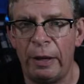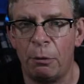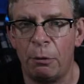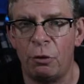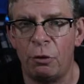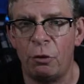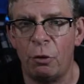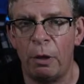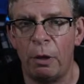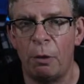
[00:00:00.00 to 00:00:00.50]
were
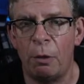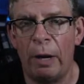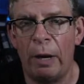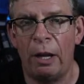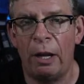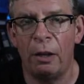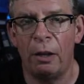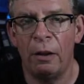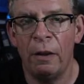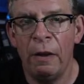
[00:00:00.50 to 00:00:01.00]
doing
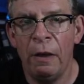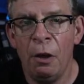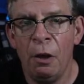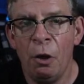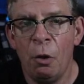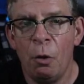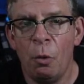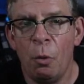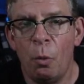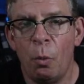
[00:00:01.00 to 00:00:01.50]
well
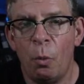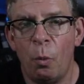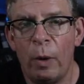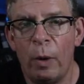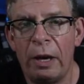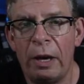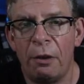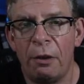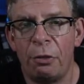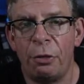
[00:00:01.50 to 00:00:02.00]

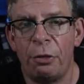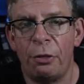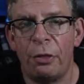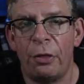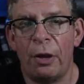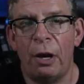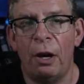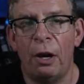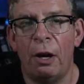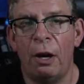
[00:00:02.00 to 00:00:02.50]
with
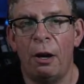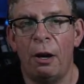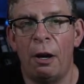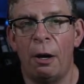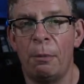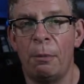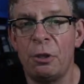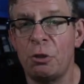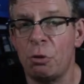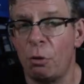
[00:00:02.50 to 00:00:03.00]
a
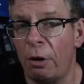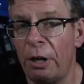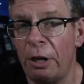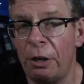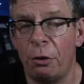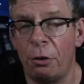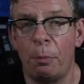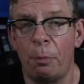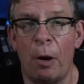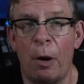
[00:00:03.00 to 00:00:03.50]
majority
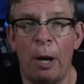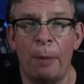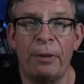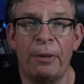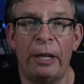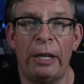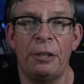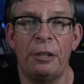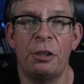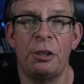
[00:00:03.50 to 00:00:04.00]
of their
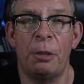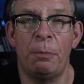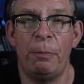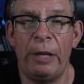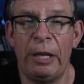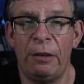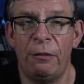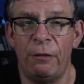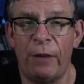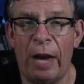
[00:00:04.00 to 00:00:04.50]
population
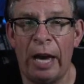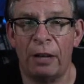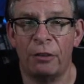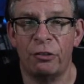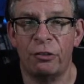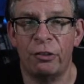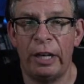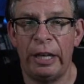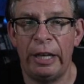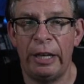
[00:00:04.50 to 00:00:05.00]
being
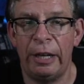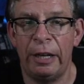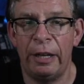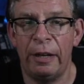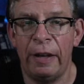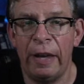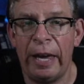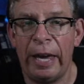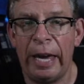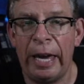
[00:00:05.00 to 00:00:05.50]

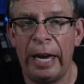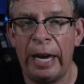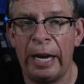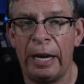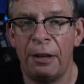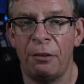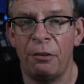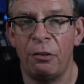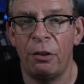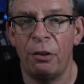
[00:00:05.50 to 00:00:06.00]
vaccinated
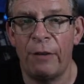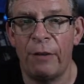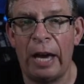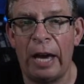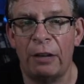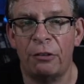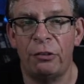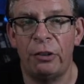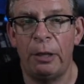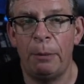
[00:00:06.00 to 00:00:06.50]
and the
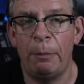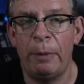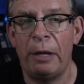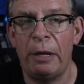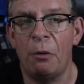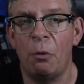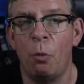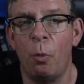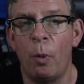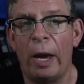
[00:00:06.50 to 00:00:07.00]
vaccine
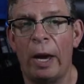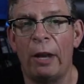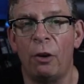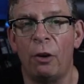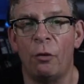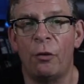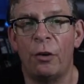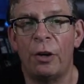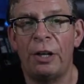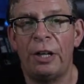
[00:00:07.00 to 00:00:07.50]
being well
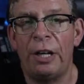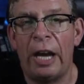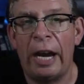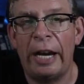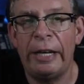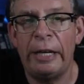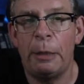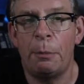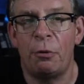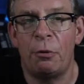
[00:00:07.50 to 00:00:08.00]
over
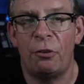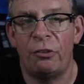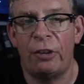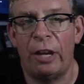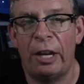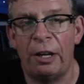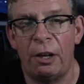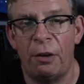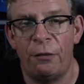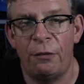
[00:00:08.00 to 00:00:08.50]

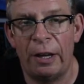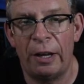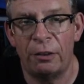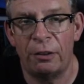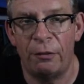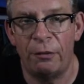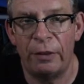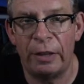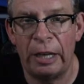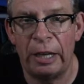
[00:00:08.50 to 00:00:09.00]
90%
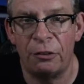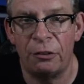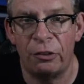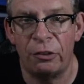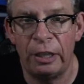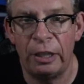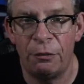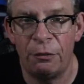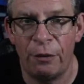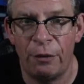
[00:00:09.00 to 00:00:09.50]
effective against
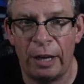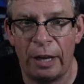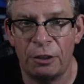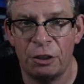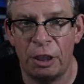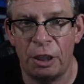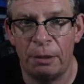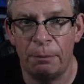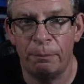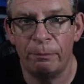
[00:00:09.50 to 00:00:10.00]
the
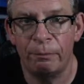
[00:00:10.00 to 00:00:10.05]
infection.